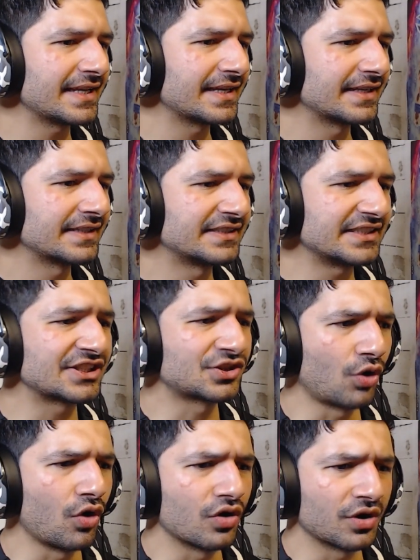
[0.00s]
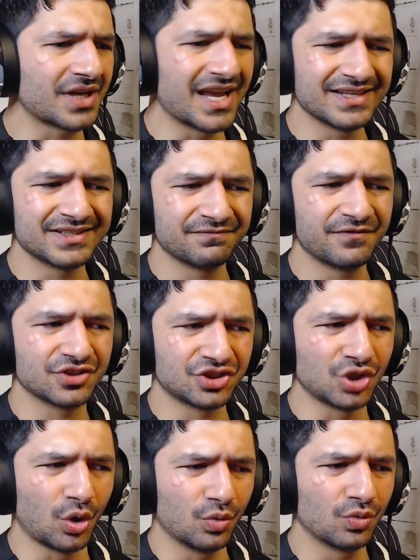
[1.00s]
She's strong, okay? For
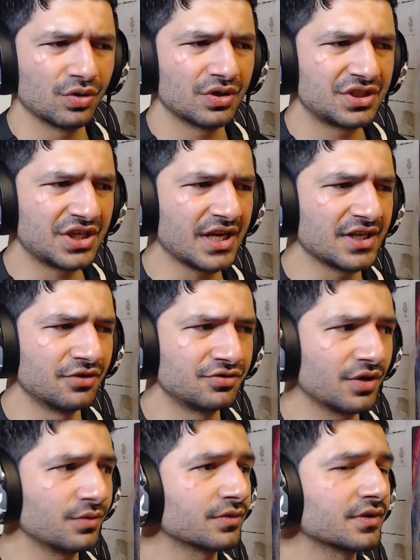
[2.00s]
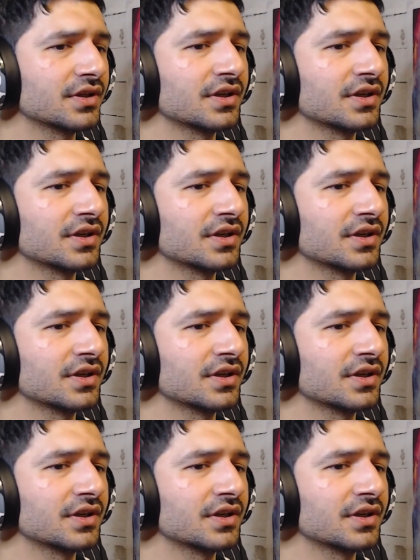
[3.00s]
sure. She ain't no joke.